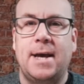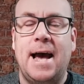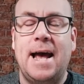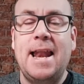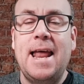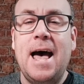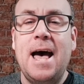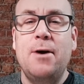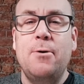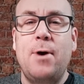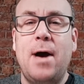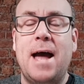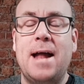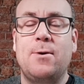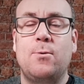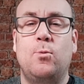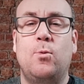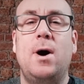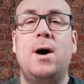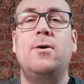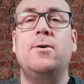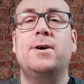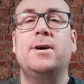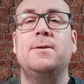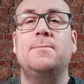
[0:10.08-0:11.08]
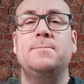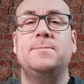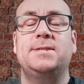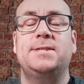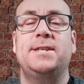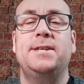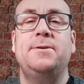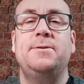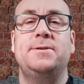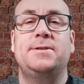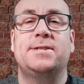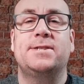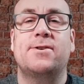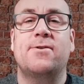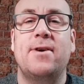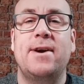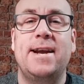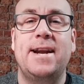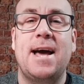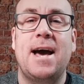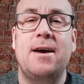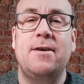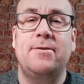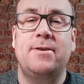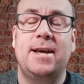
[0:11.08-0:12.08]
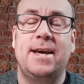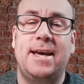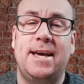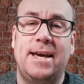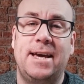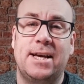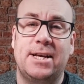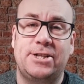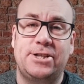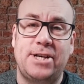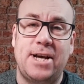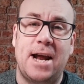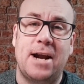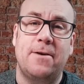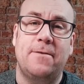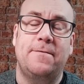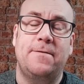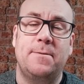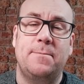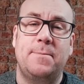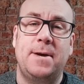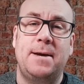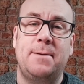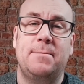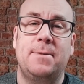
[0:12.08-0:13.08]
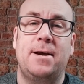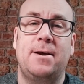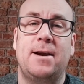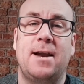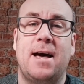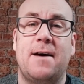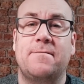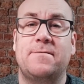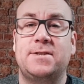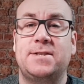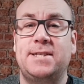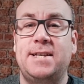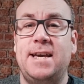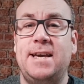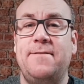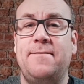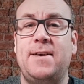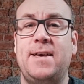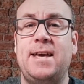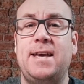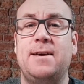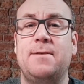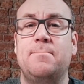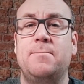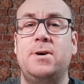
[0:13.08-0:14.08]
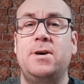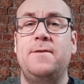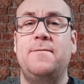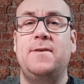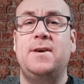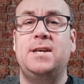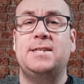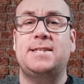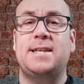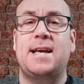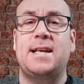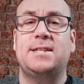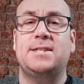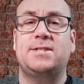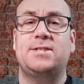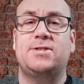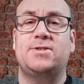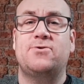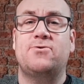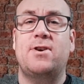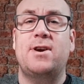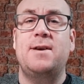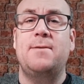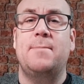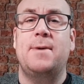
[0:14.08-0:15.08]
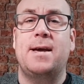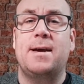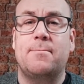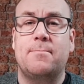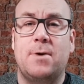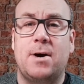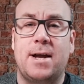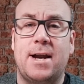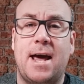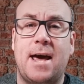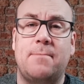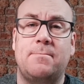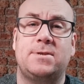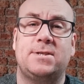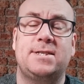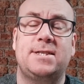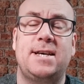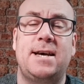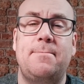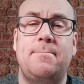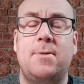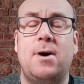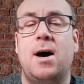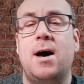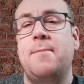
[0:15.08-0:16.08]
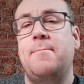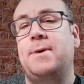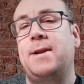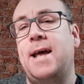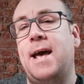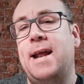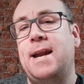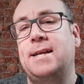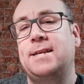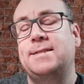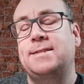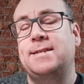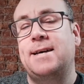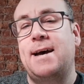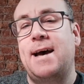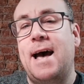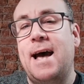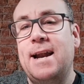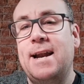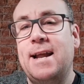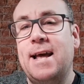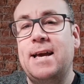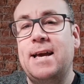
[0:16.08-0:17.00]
Hello and welcome to Screen OD, a channel for people who love TV, movies and streaming. My name's Tim, I'm an editor and